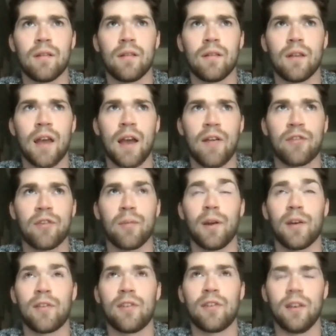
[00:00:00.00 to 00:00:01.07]
after
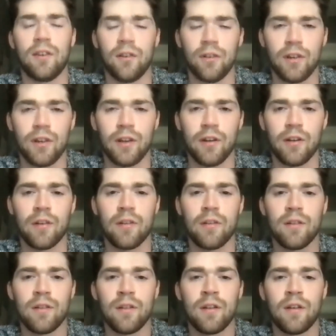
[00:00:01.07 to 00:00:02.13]
my senior
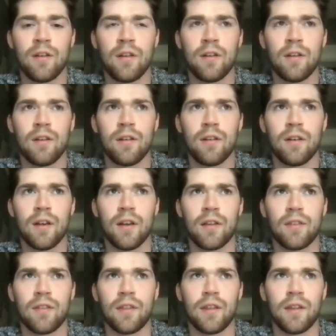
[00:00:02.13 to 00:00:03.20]
year,
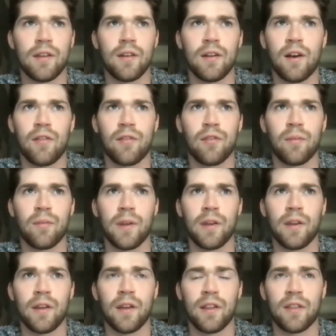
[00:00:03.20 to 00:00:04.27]
they offered
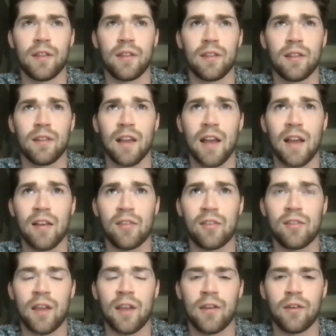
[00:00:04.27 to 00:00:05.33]
me, I think, the
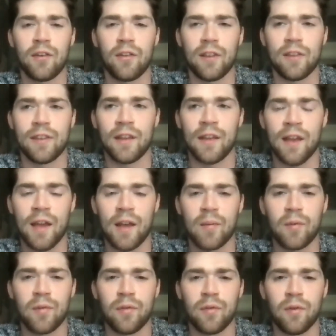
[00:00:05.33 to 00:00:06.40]
last tender that they had
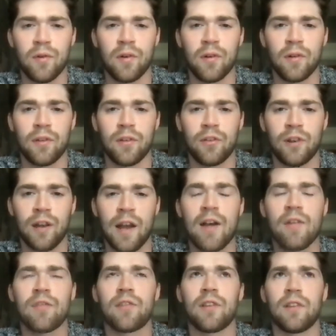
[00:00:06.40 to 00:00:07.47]
before the
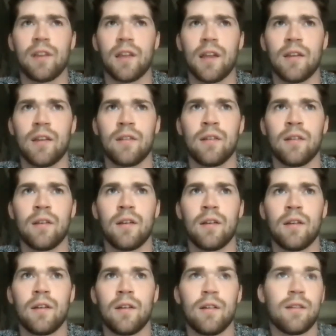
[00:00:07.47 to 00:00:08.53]
draft, and then
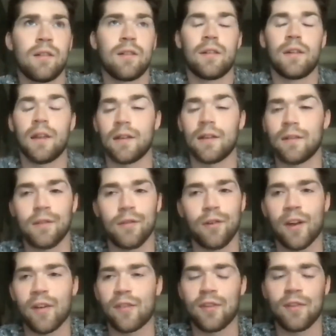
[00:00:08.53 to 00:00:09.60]
the
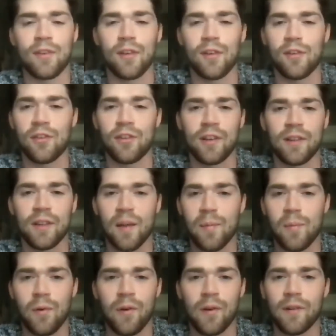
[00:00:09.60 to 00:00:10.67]
rest is history. At
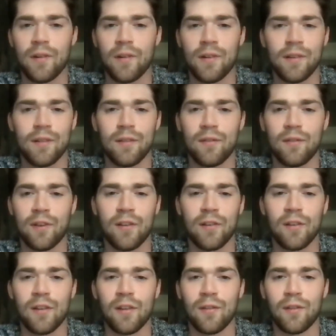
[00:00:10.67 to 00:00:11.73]
that point, I fell
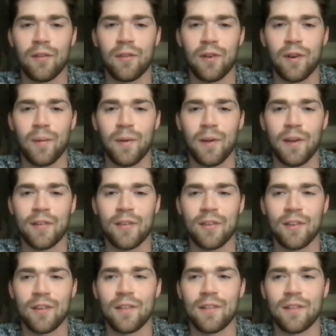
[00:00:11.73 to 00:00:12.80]
in love with Fairbanks,
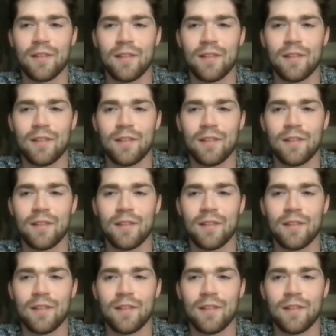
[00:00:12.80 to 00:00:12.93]
and